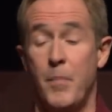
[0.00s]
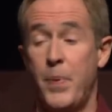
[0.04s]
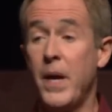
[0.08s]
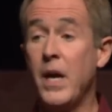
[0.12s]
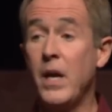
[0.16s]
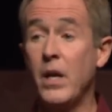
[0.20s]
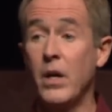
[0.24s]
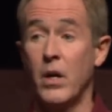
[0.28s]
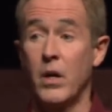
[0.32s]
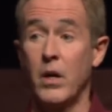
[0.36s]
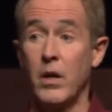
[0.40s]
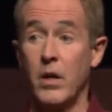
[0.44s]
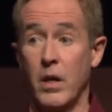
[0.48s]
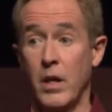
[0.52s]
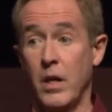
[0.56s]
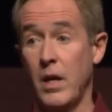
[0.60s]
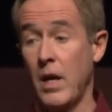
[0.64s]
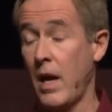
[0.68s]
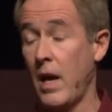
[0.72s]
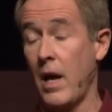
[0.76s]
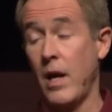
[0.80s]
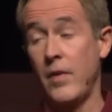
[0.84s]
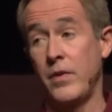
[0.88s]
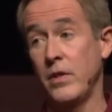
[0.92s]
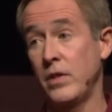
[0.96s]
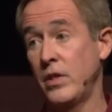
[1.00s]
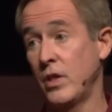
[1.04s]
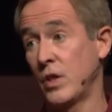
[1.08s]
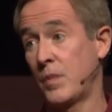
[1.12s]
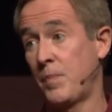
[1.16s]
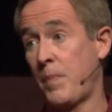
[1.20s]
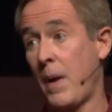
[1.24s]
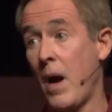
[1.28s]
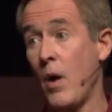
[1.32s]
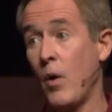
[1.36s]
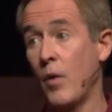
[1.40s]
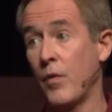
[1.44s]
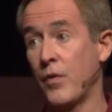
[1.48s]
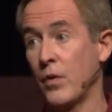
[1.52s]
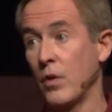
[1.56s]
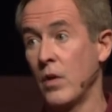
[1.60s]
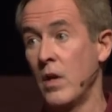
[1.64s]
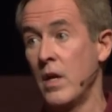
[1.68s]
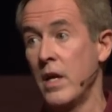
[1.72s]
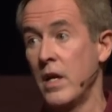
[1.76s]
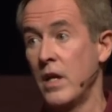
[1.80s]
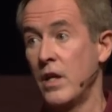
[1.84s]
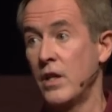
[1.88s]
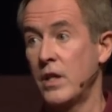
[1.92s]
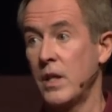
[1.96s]
Peter, this is powerful.
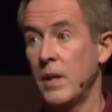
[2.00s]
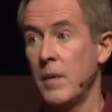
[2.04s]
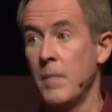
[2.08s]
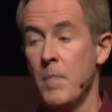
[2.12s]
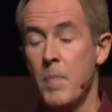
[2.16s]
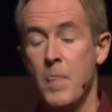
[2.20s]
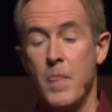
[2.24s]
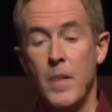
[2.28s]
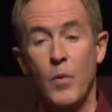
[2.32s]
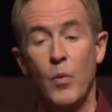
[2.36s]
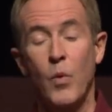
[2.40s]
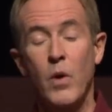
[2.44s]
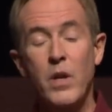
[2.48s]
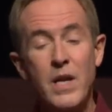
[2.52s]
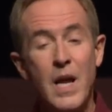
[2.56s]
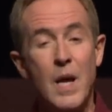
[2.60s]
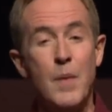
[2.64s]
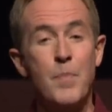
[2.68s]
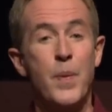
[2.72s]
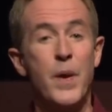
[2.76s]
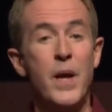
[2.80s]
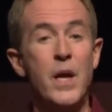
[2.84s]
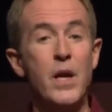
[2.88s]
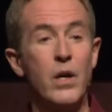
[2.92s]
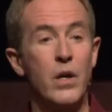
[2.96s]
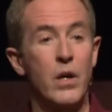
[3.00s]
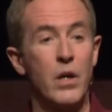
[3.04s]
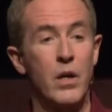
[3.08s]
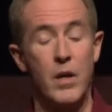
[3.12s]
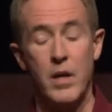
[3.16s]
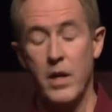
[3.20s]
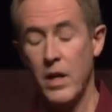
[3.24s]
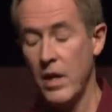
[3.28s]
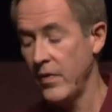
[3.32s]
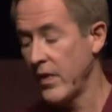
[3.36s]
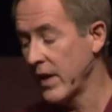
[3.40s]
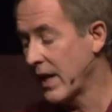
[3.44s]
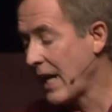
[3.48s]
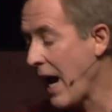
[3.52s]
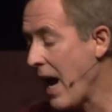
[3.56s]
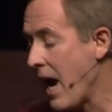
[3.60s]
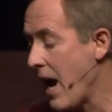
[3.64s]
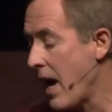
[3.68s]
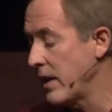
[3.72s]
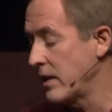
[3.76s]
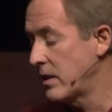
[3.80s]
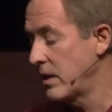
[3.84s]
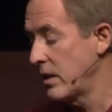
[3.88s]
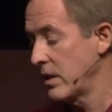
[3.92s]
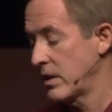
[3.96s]
You see, one day Peter and the
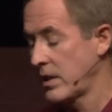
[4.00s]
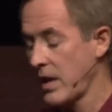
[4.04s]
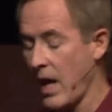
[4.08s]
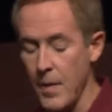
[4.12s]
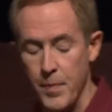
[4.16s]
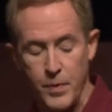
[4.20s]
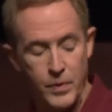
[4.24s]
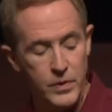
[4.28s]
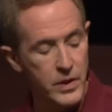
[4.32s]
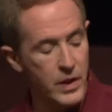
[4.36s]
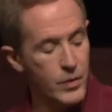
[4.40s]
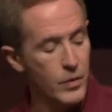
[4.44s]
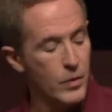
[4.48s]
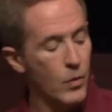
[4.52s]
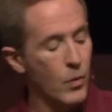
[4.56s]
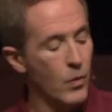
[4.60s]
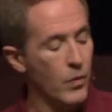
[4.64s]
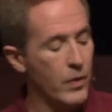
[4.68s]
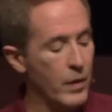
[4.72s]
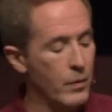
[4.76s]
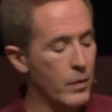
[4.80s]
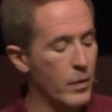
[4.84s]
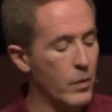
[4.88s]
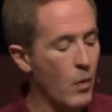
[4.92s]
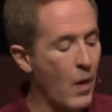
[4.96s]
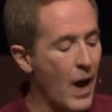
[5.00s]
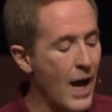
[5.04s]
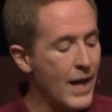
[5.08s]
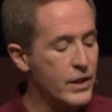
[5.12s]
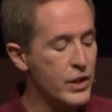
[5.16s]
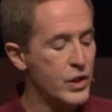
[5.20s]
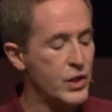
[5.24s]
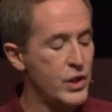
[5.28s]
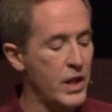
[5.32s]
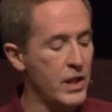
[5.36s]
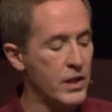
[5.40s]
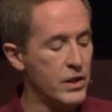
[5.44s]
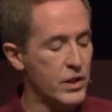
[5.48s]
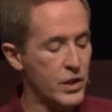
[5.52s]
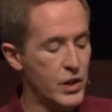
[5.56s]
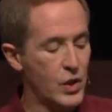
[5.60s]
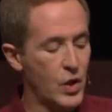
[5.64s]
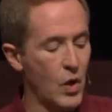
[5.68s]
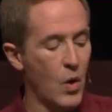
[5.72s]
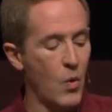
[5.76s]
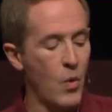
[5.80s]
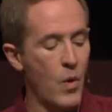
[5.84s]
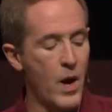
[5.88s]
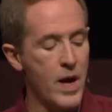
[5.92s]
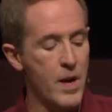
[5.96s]
guys, the disciples, they would watch Jesus
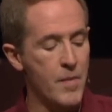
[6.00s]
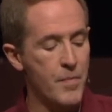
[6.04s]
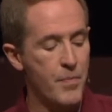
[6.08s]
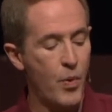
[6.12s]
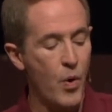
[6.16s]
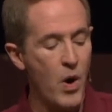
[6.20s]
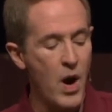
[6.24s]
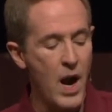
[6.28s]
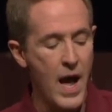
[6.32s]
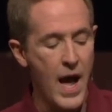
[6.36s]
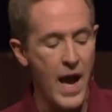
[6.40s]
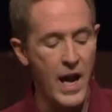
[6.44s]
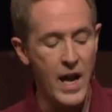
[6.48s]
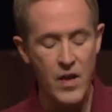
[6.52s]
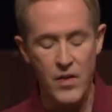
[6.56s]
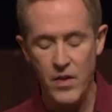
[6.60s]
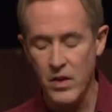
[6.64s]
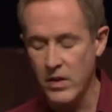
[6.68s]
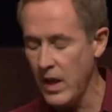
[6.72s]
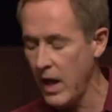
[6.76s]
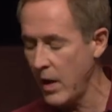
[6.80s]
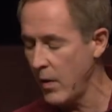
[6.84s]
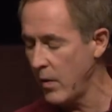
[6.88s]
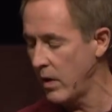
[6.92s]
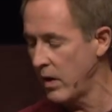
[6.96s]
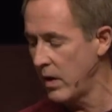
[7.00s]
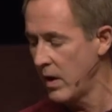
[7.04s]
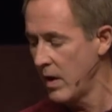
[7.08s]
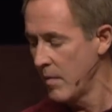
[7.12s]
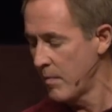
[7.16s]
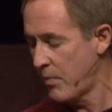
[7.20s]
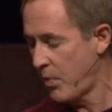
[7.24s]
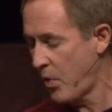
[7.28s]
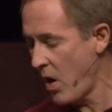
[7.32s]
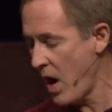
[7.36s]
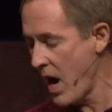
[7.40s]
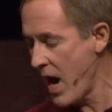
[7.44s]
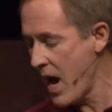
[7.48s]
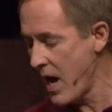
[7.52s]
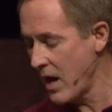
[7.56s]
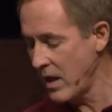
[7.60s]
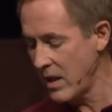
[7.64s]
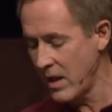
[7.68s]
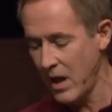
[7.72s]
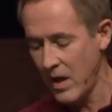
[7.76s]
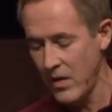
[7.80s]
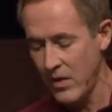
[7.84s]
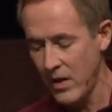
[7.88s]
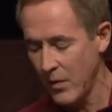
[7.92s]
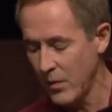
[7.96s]
go away and pray, and then they would pray,
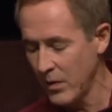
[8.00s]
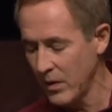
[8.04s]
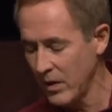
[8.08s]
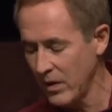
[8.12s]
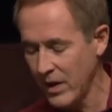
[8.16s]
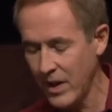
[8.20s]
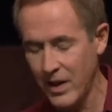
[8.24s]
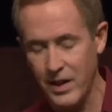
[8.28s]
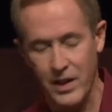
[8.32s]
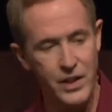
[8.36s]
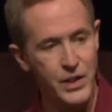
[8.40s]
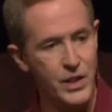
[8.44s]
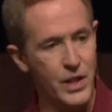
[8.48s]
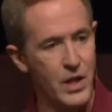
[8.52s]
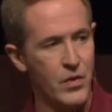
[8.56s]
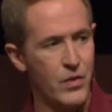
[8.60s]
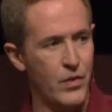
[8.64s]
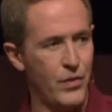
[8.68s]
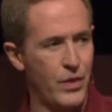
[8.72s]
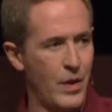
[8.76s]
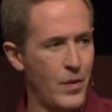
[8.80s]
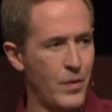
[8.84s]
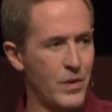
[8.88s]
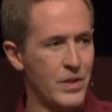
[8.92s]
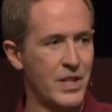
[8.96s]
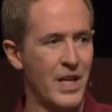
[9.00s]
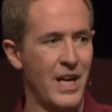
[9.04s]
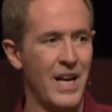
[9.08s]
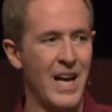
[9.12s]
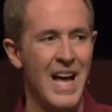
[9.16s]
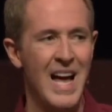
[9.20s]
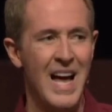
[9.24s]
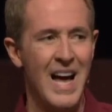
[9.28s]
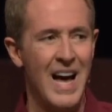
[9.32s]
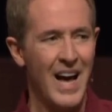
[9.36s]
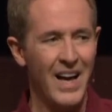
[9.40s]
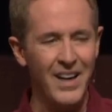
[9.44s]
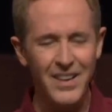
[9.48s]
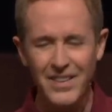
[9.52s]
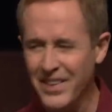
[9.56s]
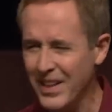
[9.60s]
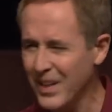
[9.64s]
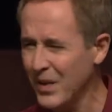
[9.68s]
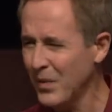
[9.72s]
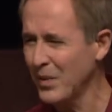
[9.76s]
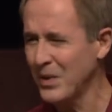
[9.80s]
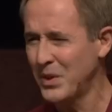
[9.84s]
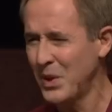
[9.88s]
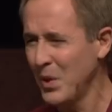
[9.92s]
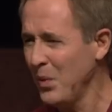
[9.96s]
and they would look at each other, and they would say, I don't
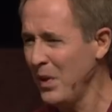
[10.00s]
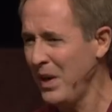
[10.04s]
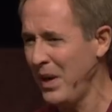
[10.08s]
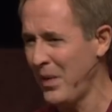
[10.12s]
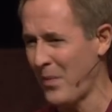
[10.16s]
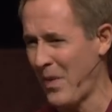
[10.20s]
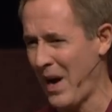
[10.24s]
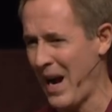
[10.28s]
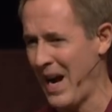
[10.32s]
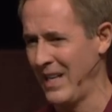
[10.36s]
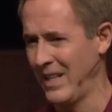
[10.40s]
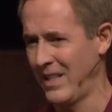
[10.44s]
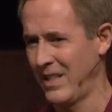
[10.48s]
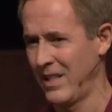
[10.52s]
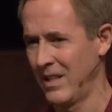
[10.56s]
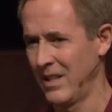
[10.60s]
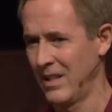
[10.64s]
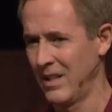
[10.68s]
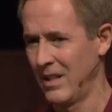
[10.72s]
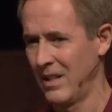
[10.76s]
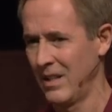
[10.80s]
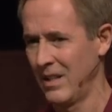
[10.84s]
think we're doing it right.